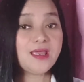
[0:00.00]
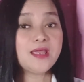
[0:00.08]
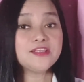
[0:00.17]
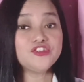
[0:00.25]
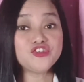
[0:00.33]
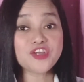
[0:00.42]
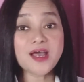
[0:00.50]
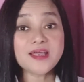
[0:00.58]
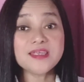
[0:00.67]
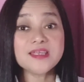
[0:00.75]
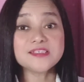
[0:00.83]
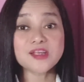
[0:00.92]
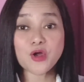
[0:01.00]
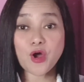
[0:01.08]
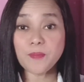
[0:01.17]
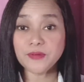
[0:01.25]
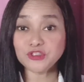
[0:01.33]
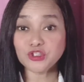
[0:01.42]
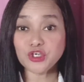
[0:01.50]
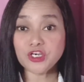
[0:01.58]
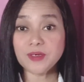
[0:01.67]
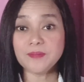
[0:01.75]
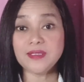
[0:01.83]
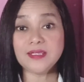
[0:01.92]
Junkie is a common
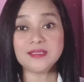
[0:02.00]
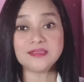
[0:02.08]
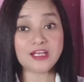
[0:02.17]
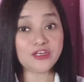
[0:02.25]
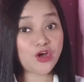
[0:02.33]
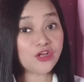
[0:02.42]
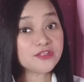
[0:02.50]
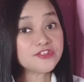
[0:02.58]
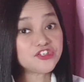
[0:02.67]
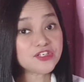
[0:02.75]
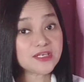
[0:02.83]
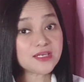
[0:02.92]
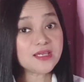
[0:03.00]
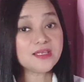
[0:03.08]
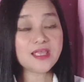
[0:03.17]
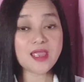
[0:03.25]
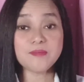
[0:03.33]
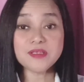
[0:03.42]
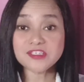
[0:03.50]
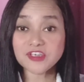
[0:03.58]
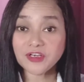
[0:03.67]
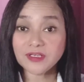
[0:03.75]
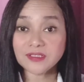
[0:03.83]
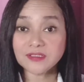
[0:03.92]
term in technology, gaming
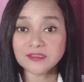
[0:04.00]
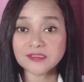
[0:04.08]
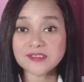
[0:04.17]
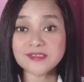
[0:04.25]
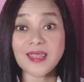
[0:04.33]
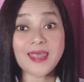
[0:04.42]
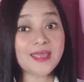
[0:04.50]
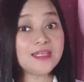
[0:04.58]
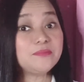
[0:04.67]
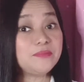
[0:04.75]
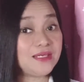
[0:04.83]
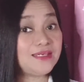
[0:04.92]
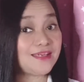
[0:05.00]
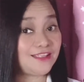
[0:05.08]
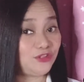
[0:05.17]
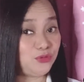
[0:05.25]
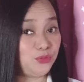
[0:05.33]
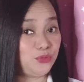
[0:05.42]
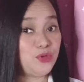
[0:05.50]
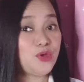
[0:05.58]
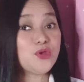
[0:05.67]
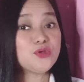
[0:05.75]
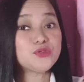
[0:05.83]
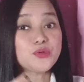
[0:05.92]
circles, and media too.
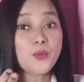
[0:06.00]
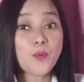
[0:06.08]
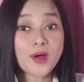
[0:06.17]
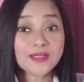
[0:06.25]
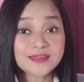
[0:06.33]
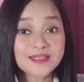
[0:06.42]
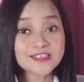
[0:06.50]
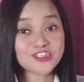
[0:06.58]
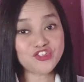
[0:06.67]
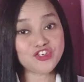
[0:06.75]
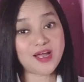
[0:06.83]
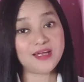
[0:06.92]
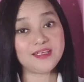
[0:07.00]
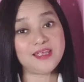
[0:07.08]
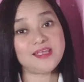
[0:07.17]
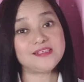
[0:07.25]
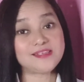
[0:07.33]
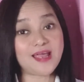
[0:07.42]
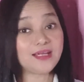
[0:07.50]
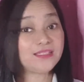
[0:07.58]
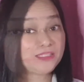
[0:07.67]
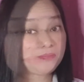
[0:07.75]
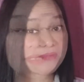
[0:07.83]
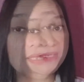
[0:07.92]
So what does junkie exactly
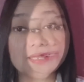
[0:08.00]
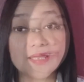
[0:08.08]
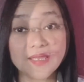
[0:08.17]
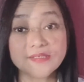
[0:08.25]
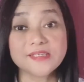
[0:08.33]
mean? It's a